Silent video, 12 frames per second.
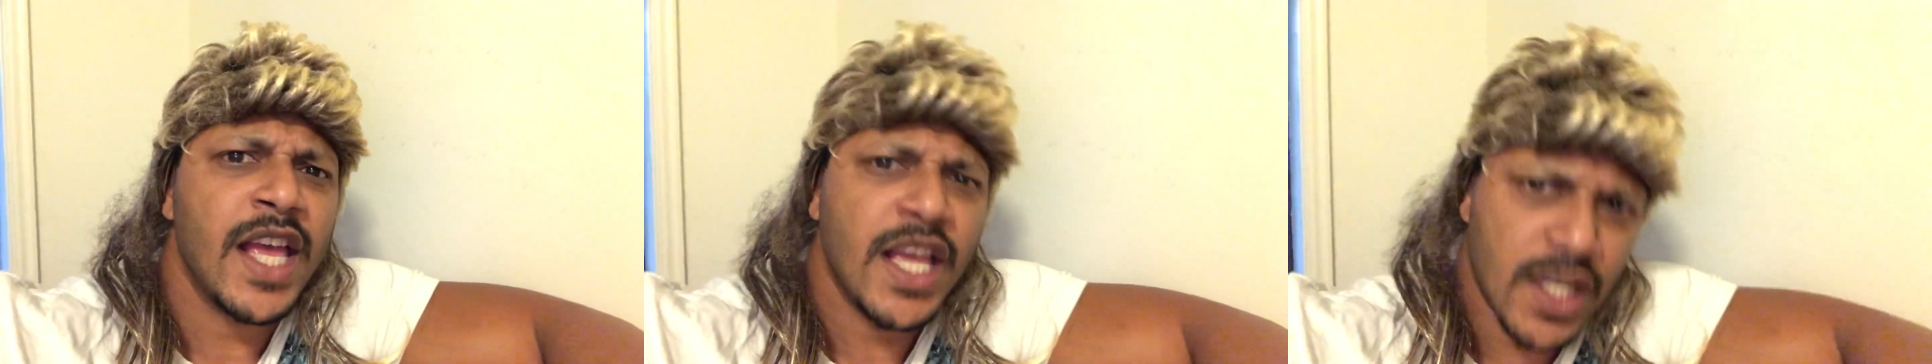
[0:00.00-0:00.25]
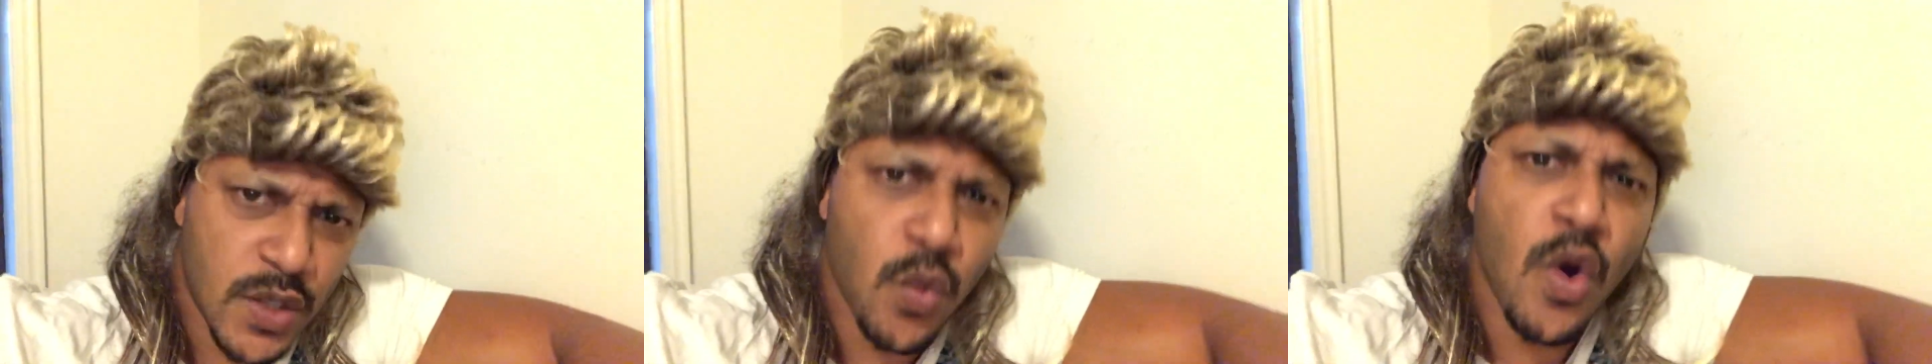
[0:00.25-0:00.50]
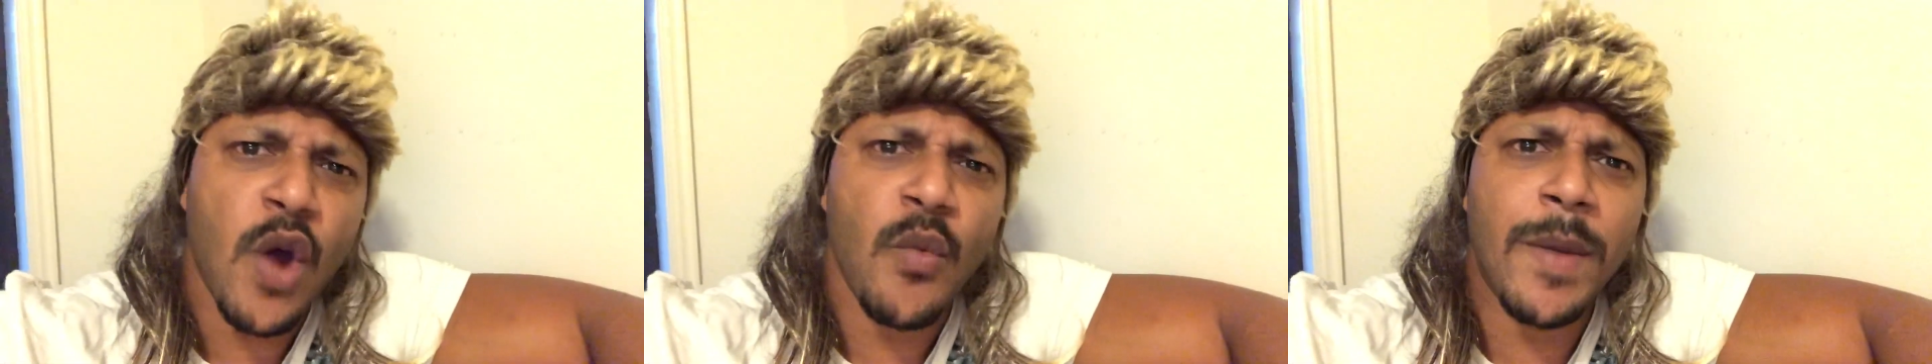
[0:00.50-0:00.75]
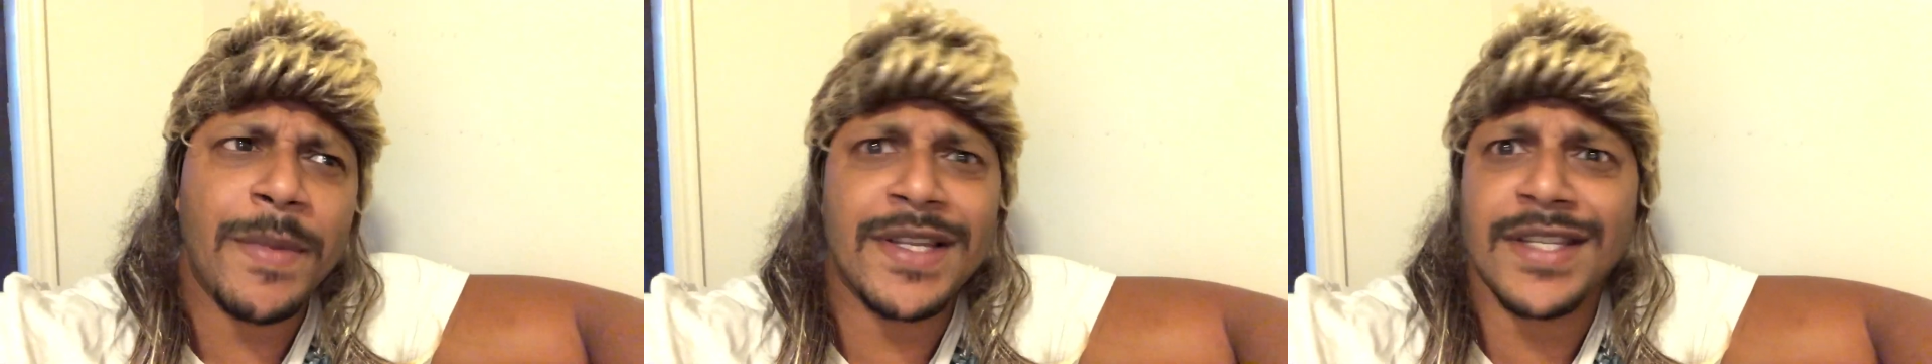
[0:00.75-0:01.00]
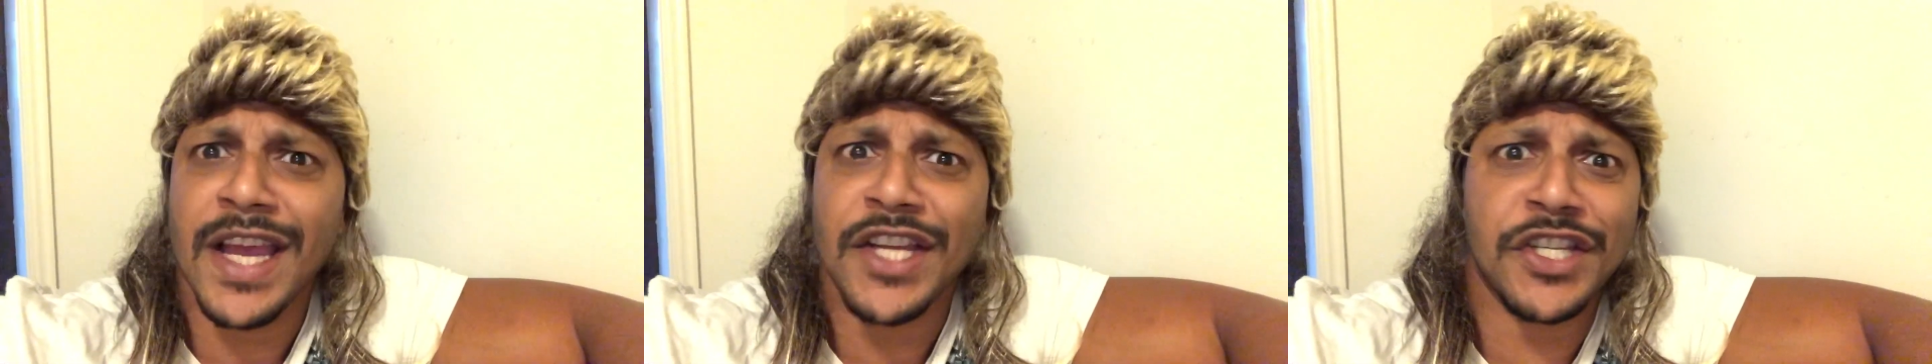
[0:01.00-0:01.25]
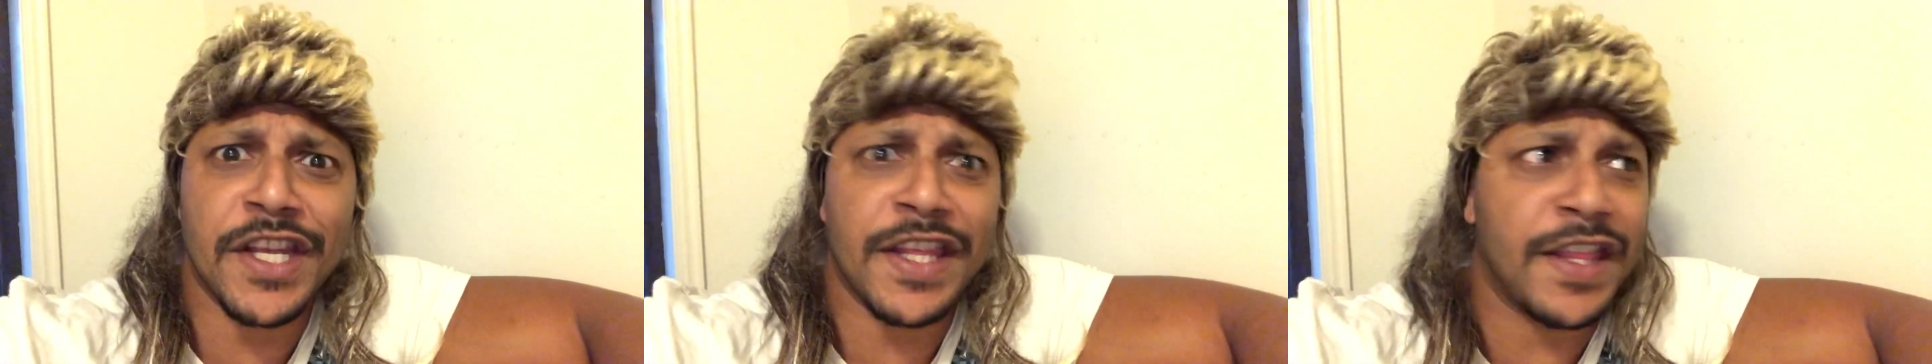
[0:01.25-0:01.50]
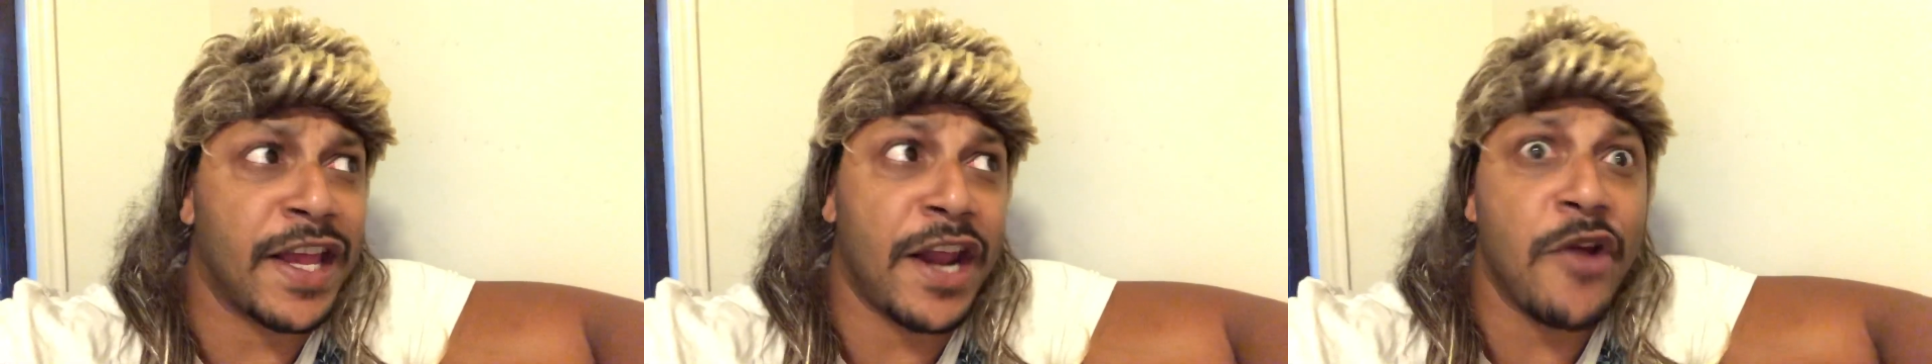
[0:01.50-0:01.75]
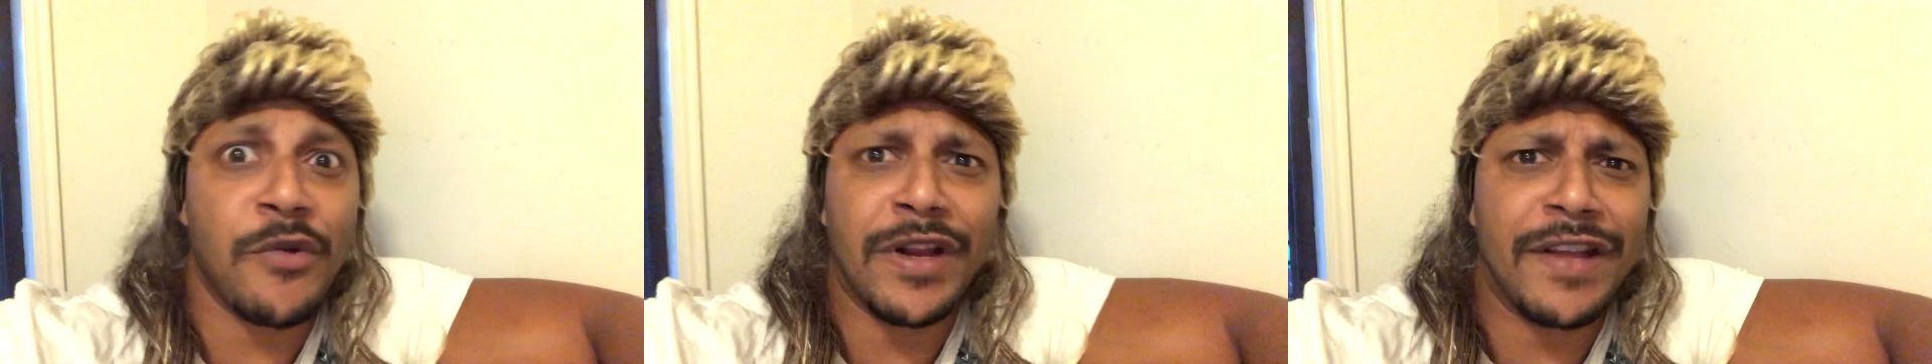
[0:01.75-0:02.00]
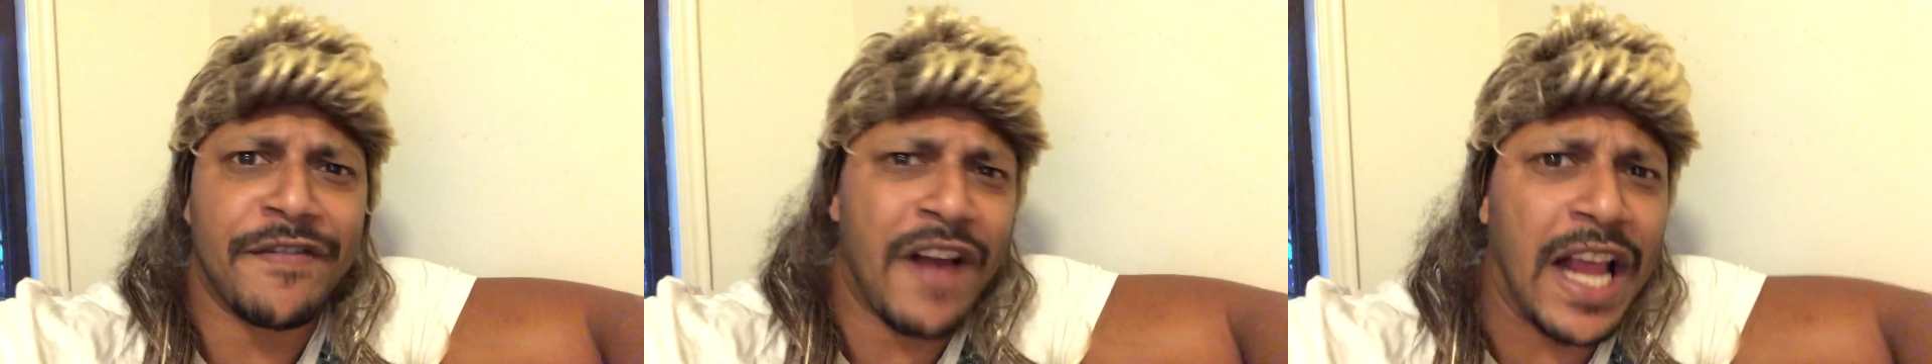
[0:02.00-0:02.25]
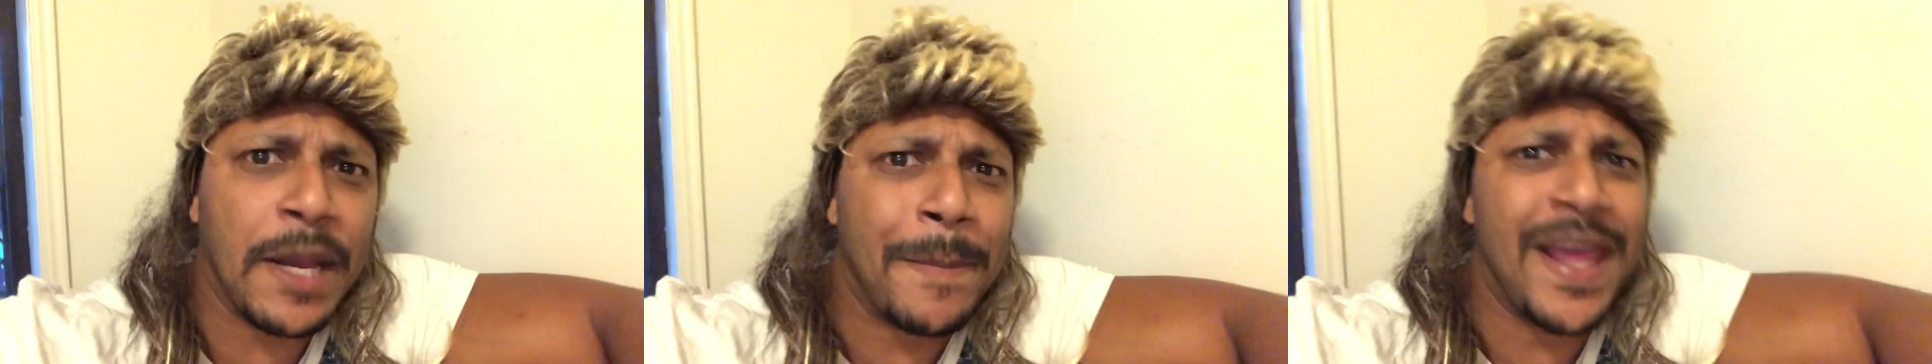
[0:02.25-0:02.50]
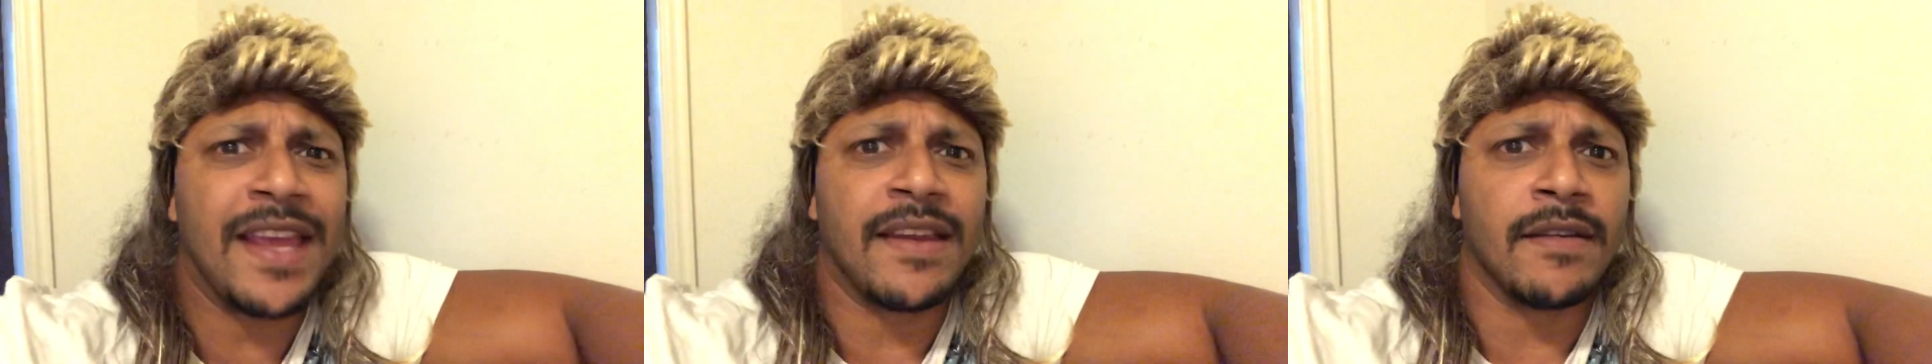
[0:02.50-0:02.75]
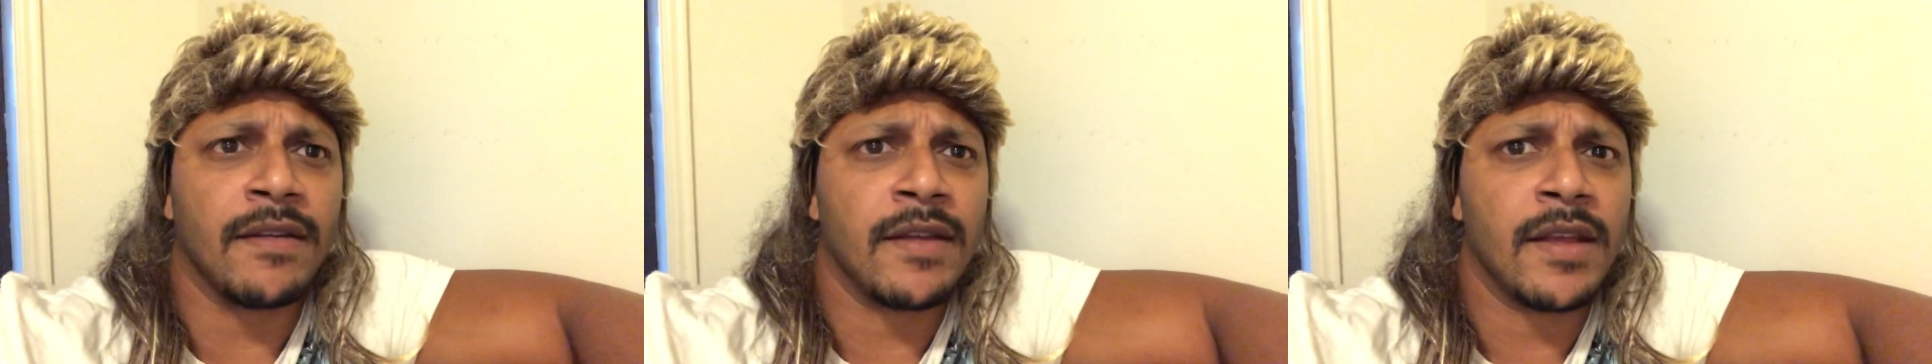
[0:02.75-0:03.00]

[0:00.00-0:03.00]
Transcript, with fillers: Is why women say shit that they don't really fucking mean.